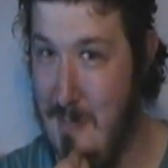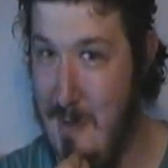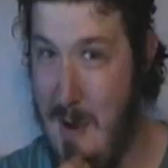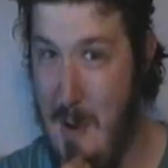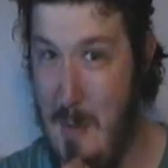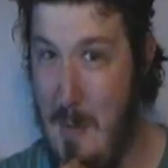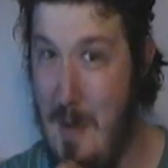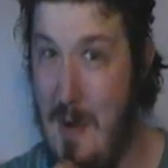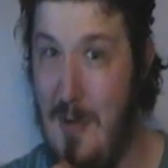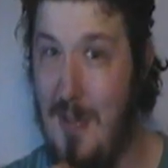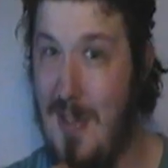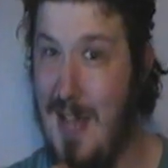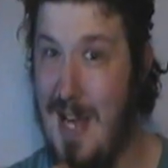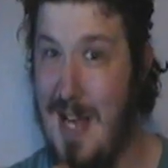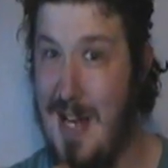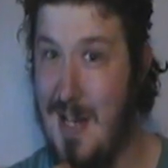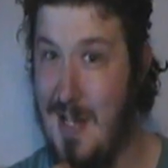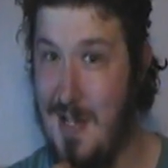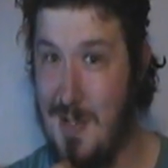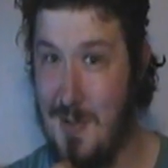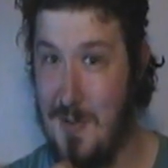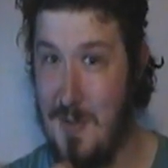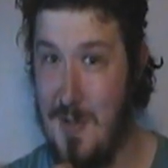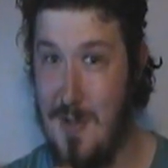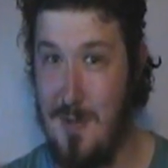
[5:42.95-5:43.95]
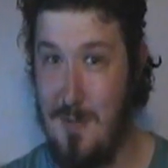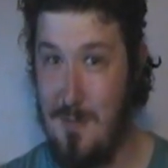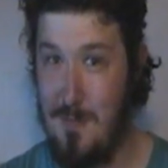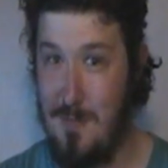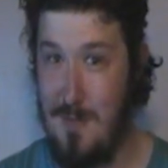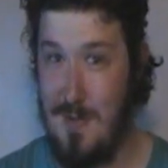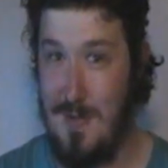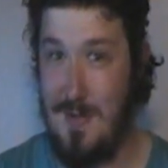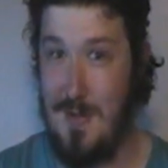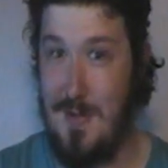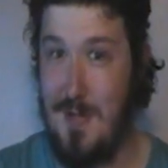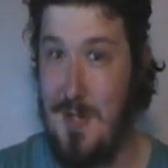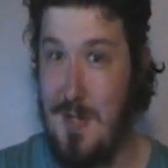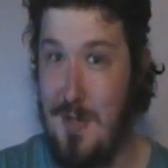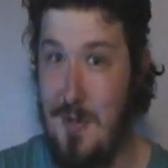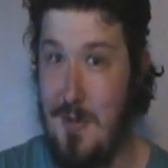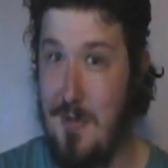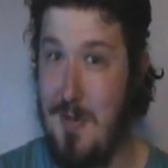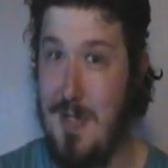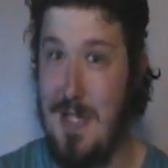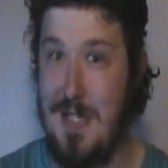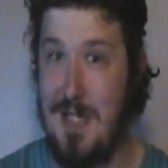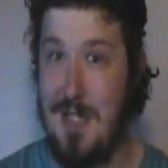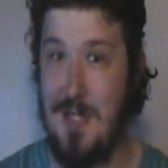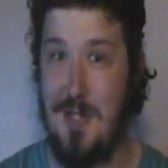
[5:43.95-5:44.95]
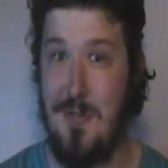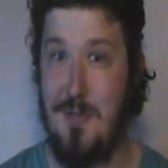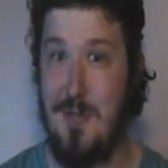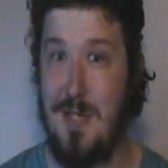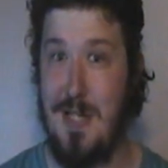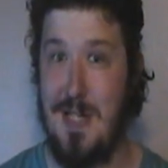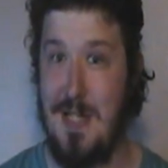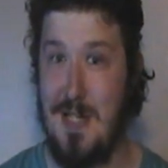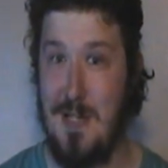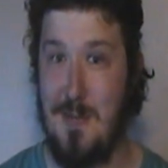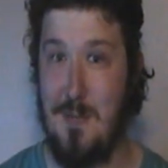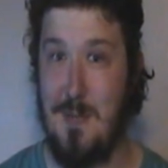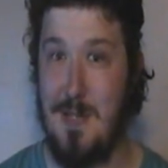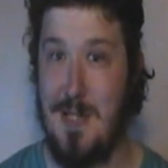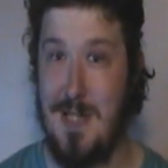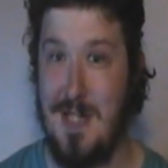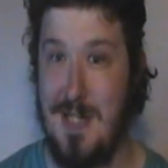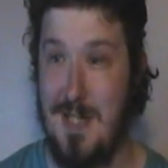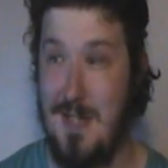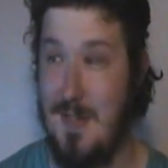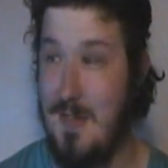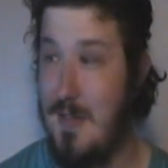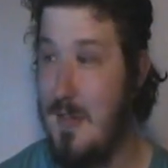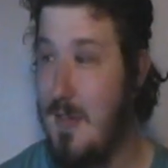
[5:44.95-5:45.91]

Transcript: about that as well, but you don't need to know anything about that.